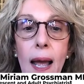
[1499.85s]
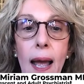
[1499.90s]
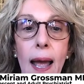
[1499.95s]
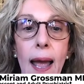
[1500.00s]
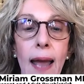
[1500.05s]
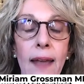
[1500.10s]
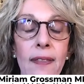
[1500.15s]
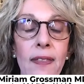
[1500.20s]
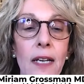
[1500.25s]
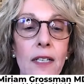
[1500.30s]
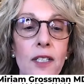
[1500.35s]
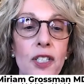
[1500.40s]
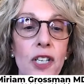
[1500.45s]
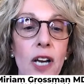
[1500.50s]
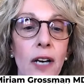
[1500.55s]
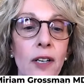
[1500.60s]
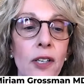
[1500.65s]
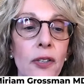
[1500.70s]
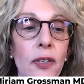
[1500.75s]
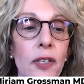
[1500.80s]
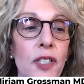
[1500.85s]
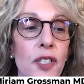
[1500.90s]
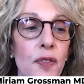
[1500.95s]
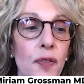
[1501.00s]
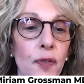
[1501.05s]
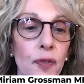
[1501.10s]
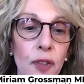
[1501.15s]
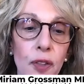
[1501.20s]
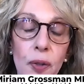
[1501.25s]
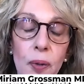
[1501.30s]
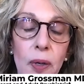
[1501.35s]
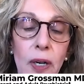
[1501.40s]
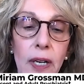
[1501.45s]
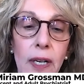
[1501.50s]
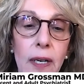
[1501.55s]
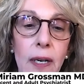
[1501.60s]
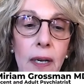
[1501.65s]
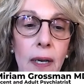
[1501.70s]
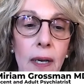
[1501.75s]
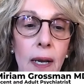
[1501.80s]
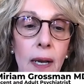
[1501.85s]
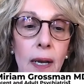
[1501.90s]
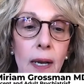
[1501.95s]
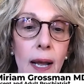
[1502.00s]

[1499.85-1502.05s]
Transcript: and that gender is fluid.